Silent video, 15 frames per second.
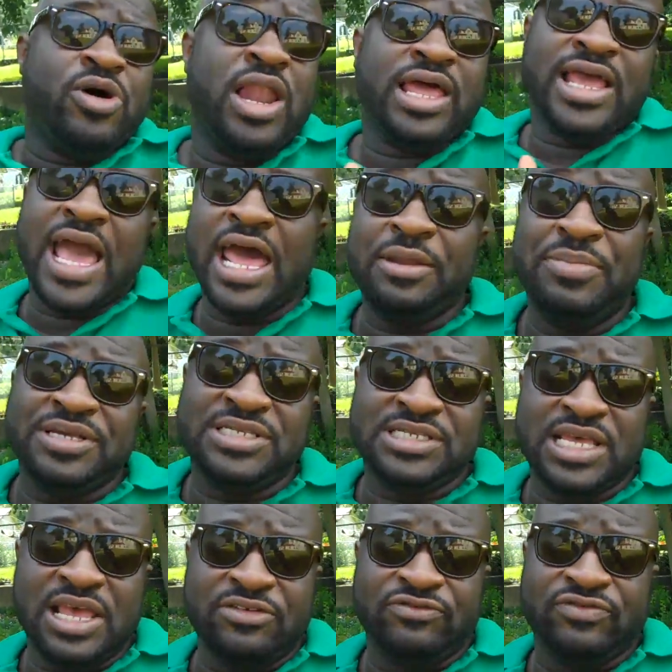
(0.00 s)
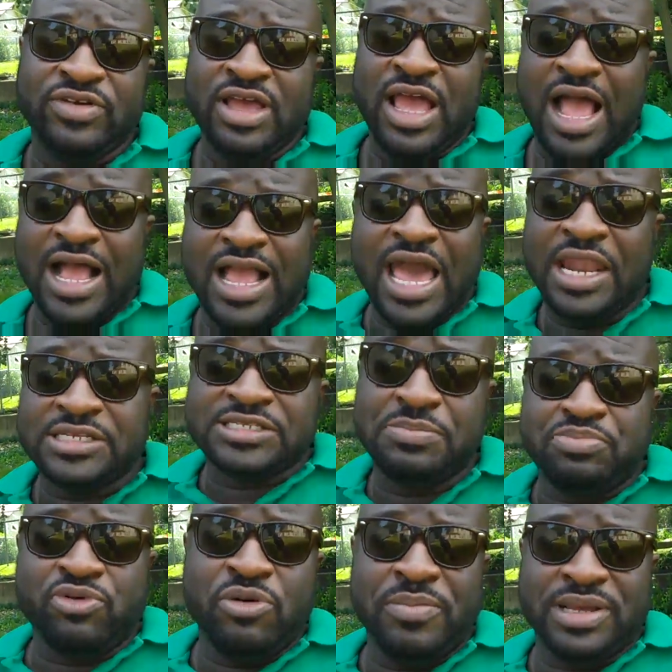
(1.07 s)
well, I got to be safe, I got to
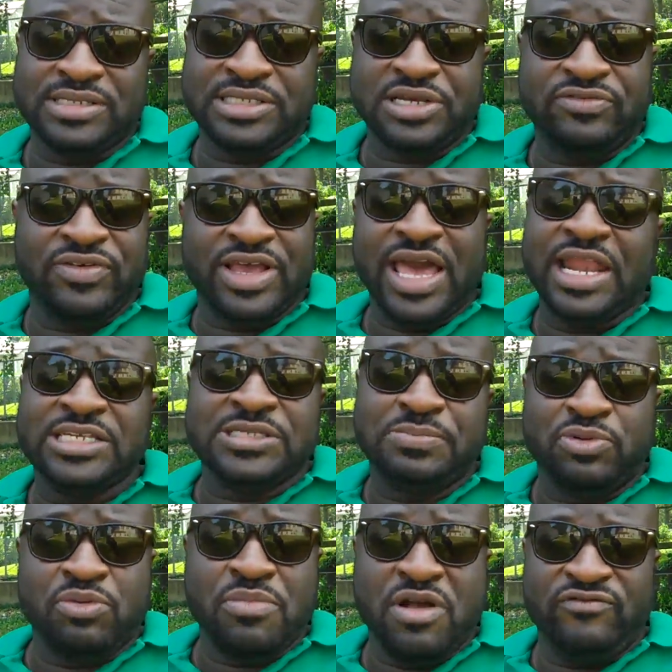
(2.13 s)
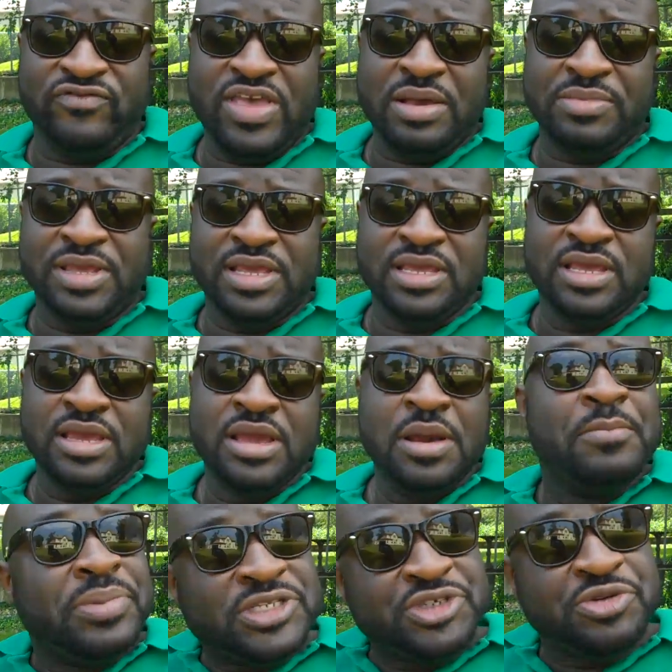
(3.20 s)
support myself, I got to support my family,
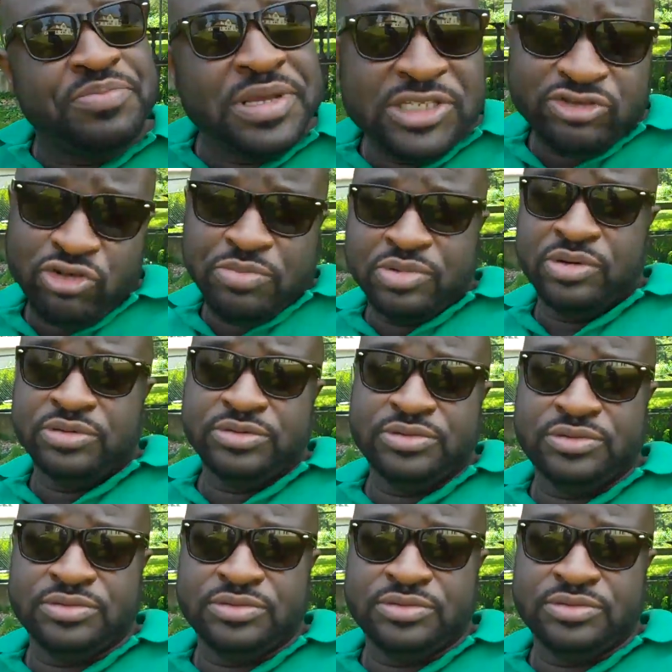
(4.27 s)
but you're miserable.